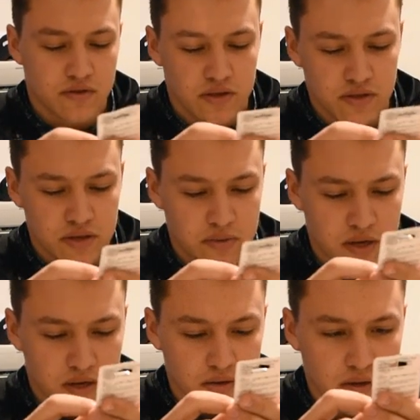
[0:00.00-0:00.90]
How deep can
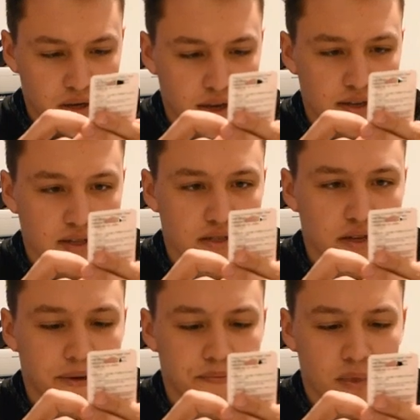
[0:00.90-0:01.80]
it go? It doesn't say.
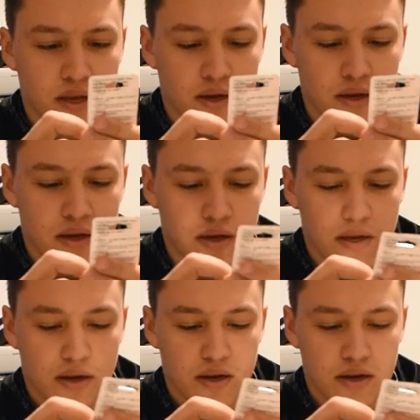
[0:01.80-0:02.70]

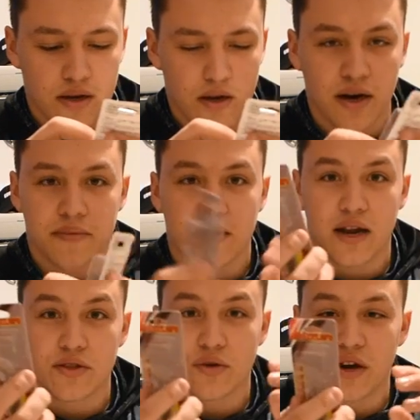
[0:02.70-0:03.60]
Alright, I
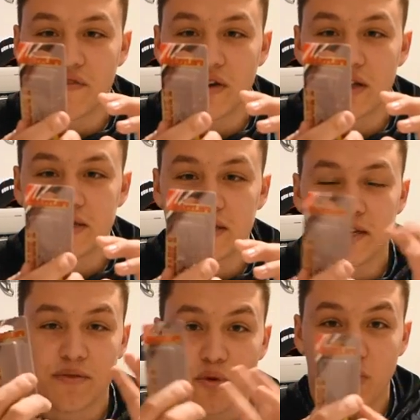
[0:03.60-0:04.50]
don't know how far that's going to
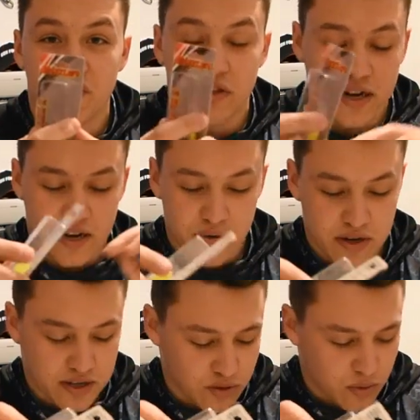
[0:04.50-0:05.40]
dive, but we'll figure that out when
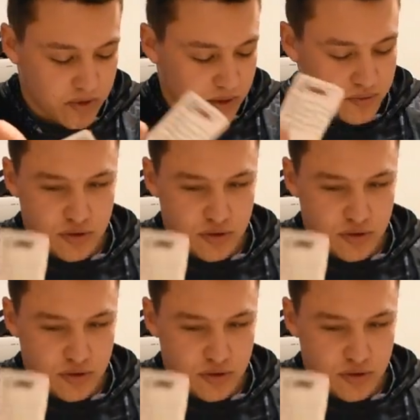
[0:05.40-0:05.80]
it gets warmer up.